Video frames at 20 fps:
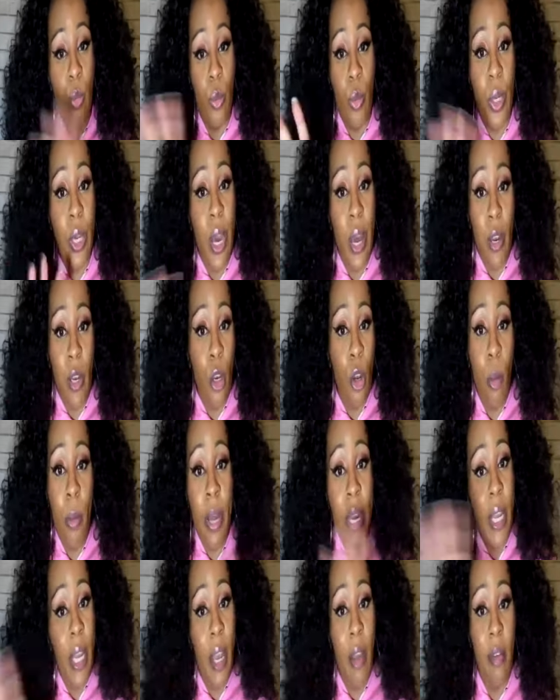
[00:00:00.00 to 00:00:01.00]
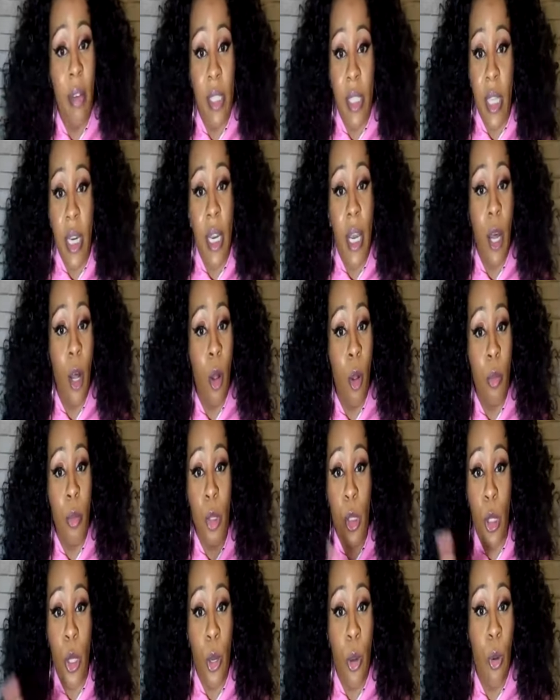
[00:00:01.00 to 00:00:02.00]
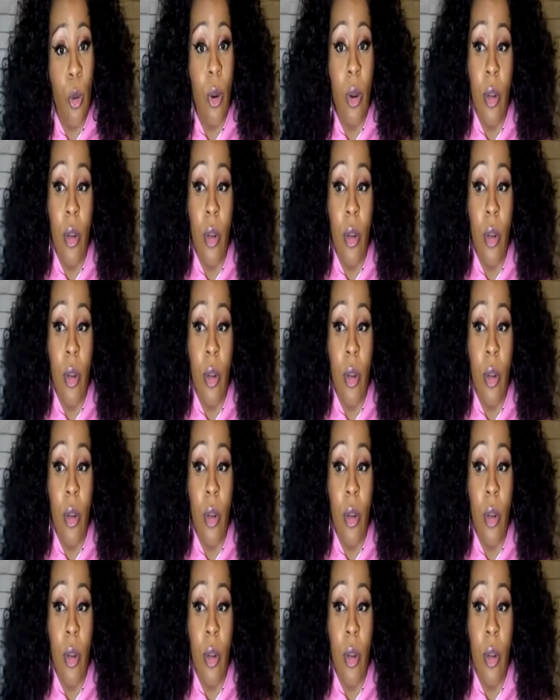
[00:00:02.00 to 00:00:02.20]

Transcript: we got nobody gave us any help so